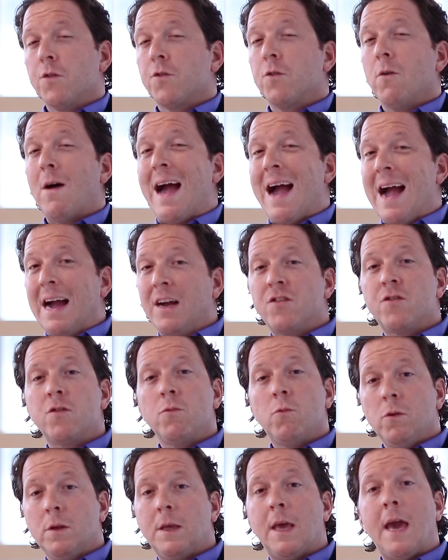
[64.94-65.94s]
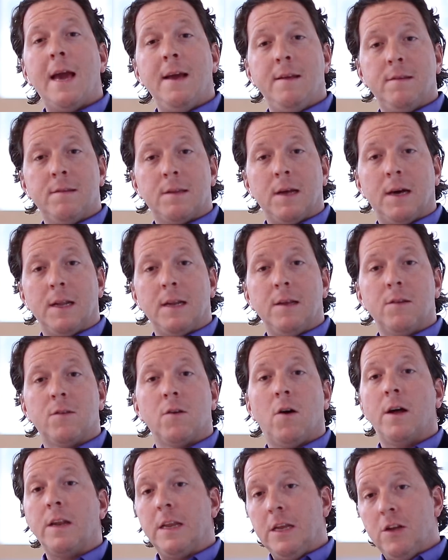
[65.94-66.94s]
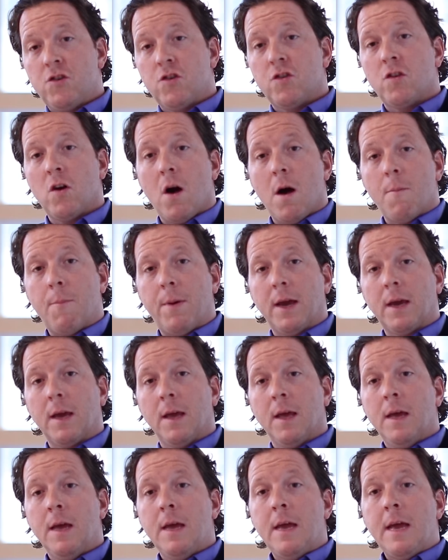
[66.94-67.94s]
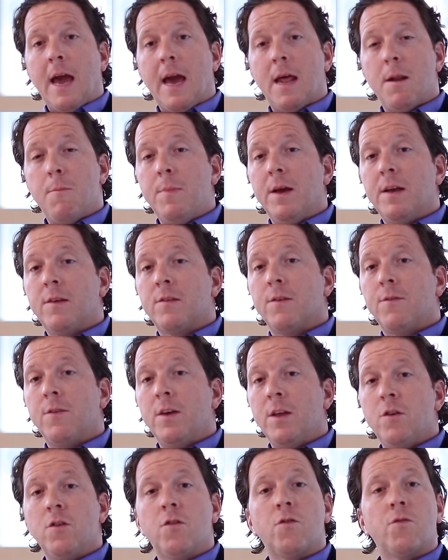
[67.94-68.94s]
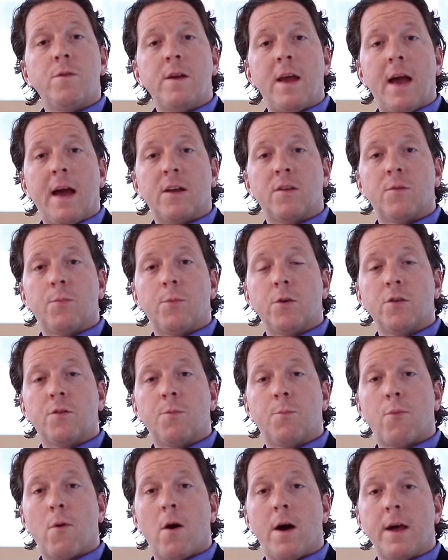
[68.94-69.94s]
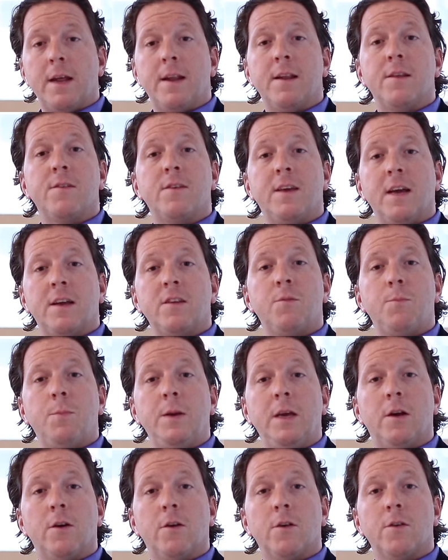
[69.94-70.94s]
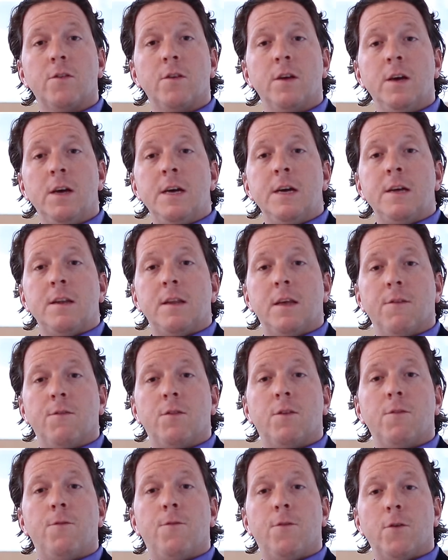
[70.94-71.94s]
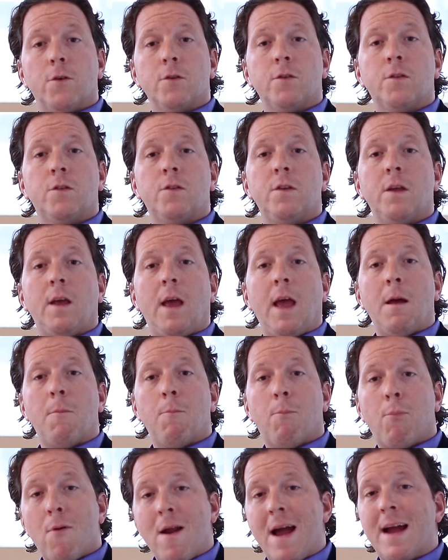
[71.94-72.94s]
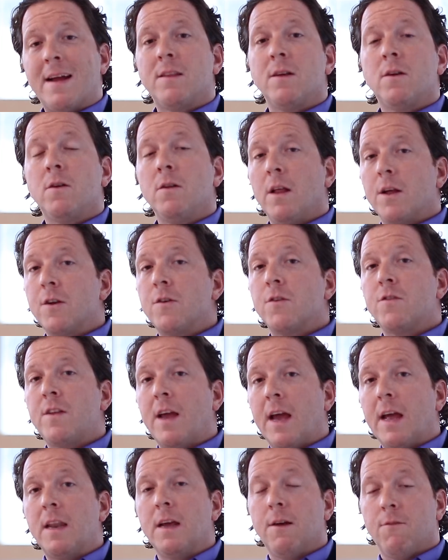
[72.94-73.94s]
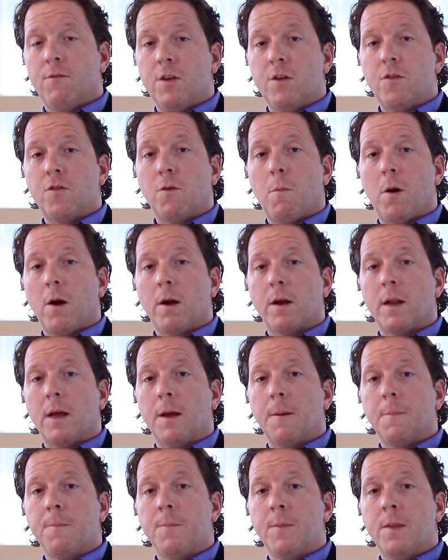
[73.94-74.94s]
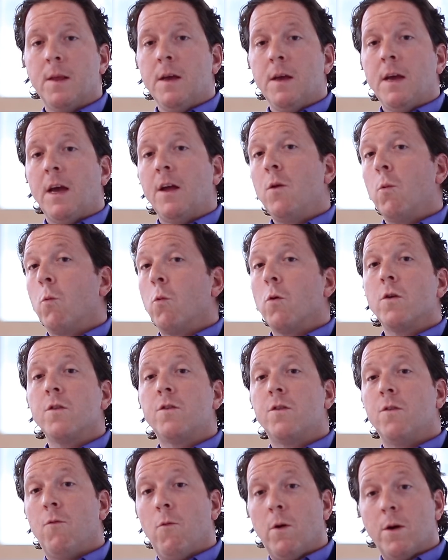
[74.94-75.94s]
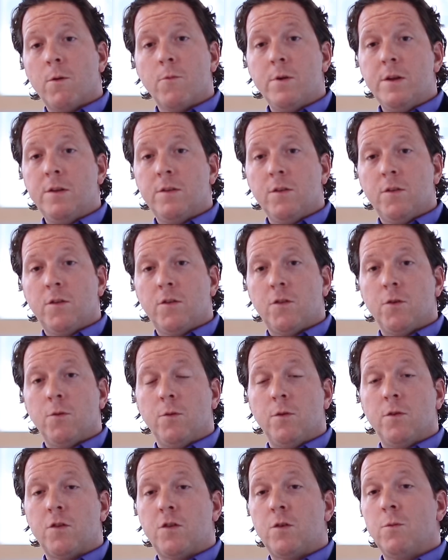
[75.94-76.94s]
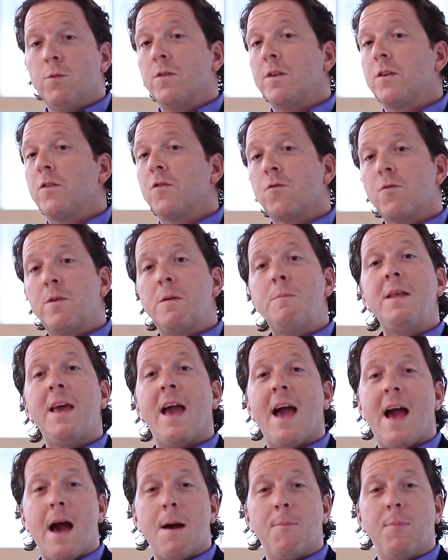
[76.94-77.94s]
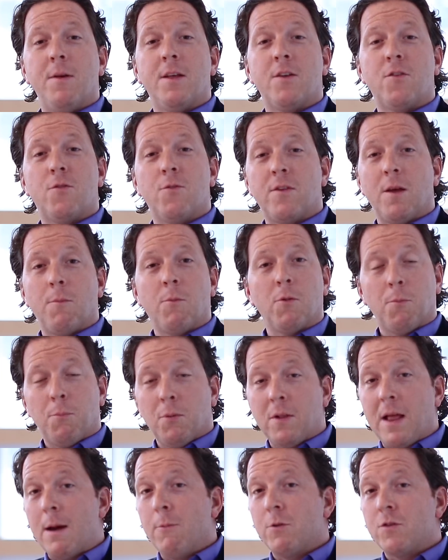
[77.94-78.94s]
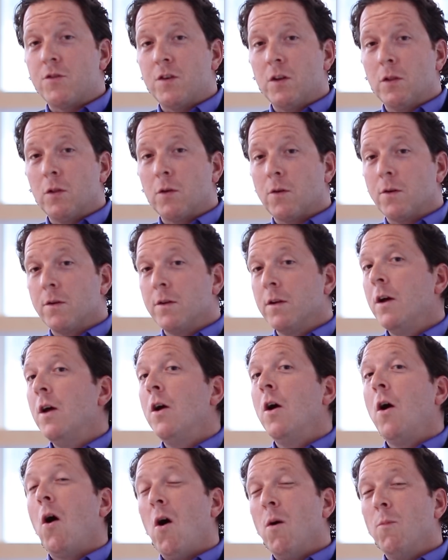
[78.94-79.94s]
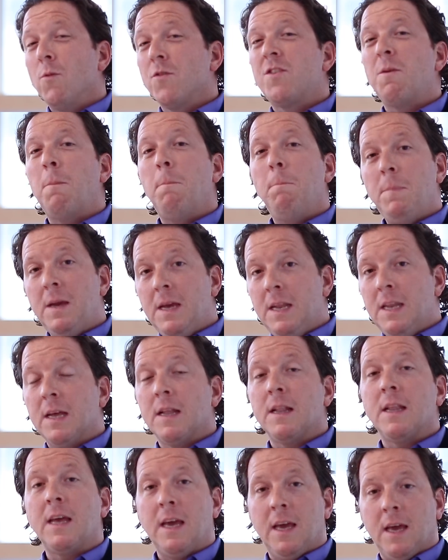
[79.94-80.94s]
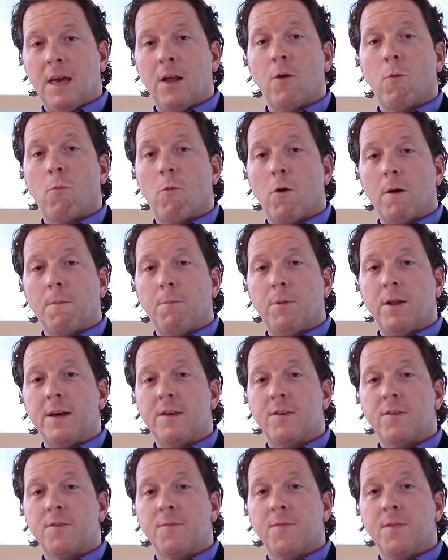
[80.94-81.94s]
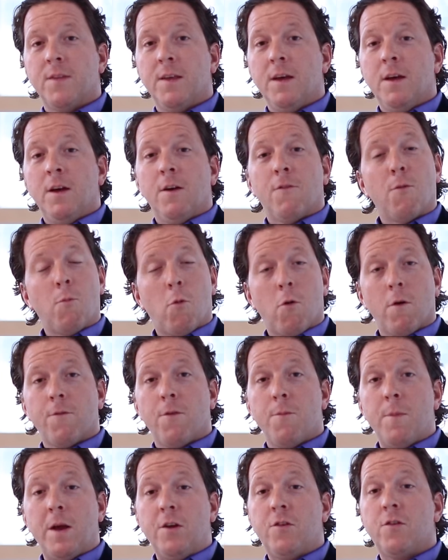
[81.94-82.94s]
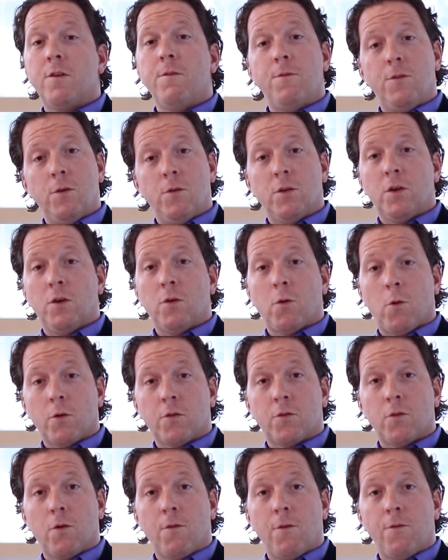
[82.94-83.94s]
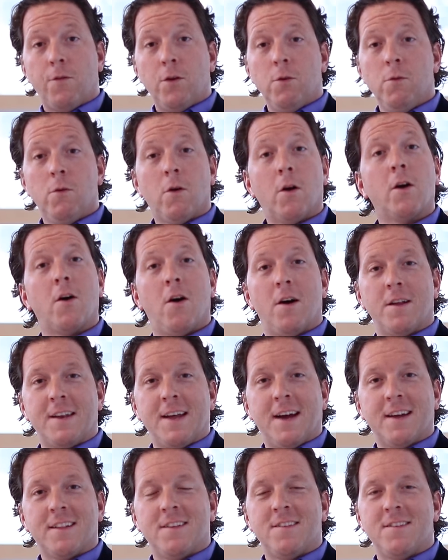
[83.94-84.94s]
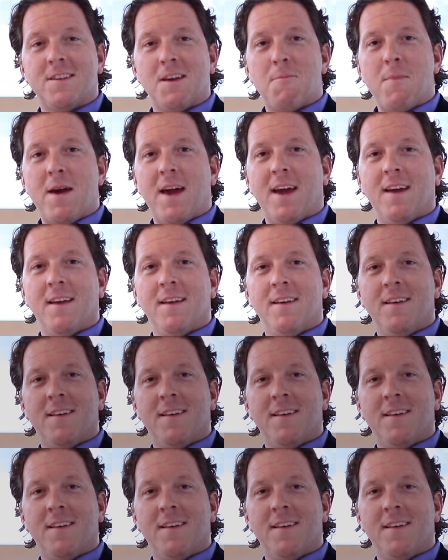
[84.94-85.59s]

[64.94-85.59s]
also actual case studies on each topic and a mix of industry experts brought in as guest speakers to give diverse and practical understanding of digital marketing. In the words of one recent student, she was extremely happy that she was able to apply what she learned almost immediately in her workplace. For more information, view the course overview or contact the CMA.